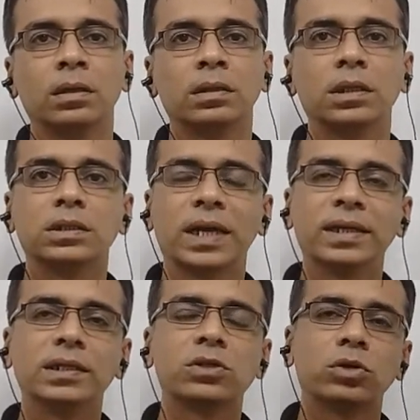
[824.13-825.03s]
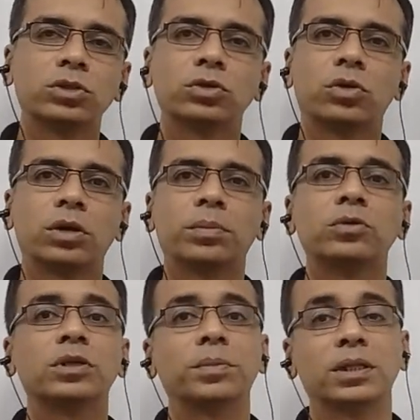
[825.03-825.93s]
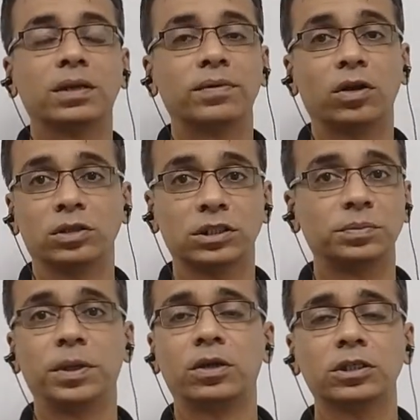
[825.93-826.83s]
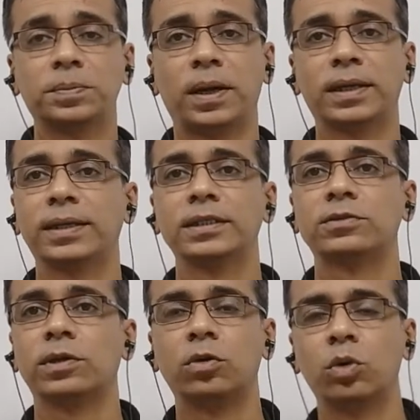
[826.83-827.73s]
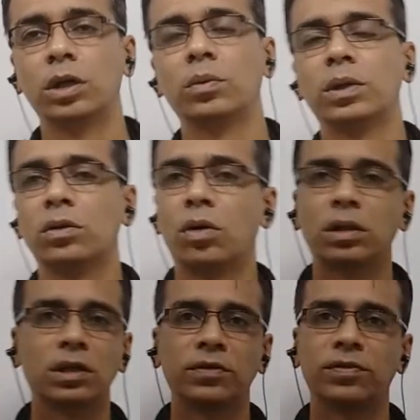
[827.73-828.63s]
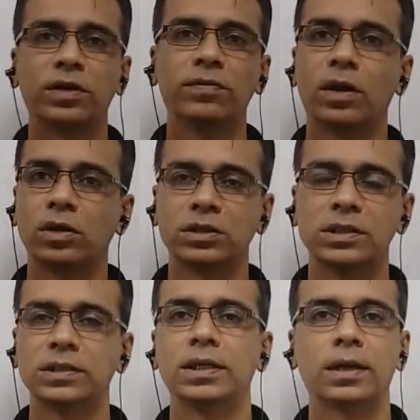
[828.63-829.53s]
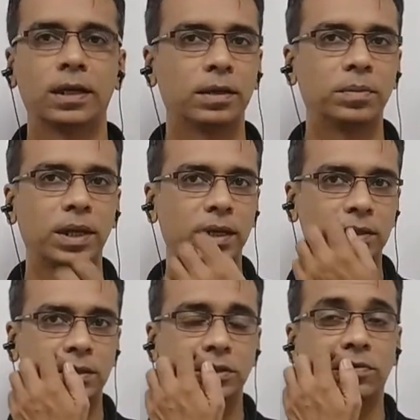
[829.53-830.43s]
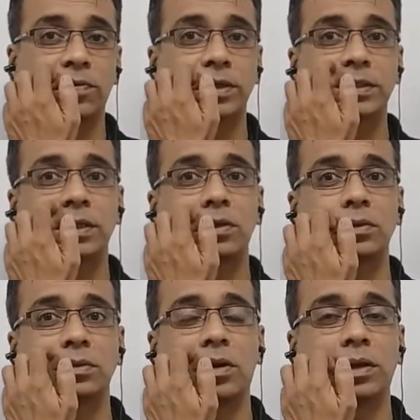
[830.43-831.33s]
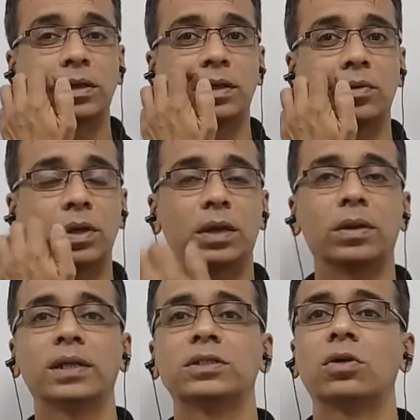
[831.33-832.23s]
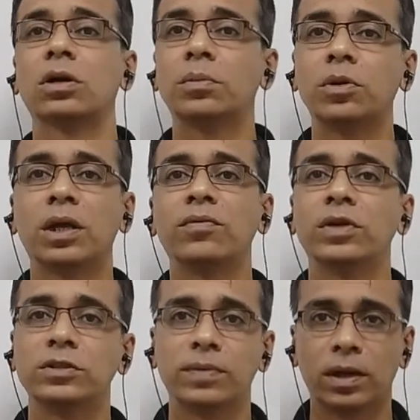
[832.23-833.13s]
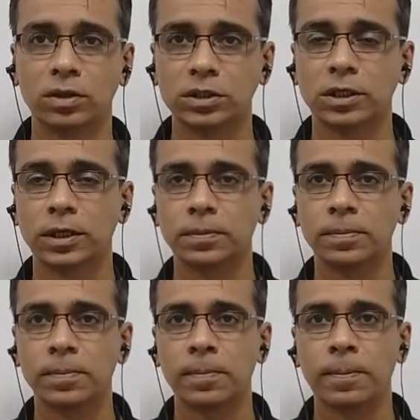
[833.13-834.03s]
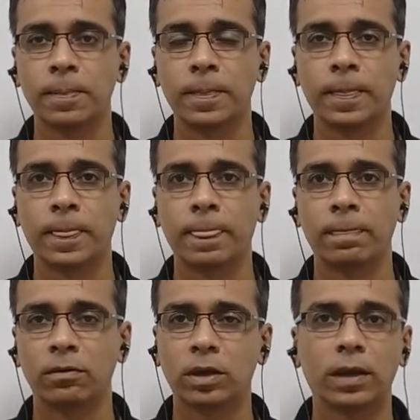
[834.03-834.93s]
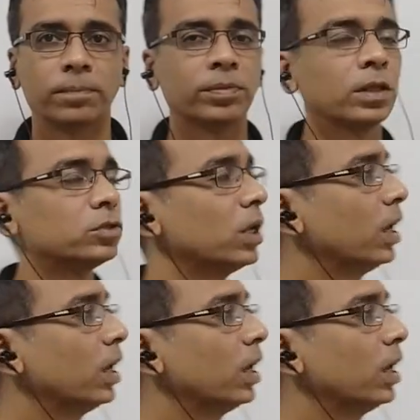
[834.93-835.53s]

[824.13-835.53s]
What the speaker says: The scientists also thought about some other velocities because particles were going with all the different velocities in random direction. So first they thought that okay, let's talk about average velocity. Okay, so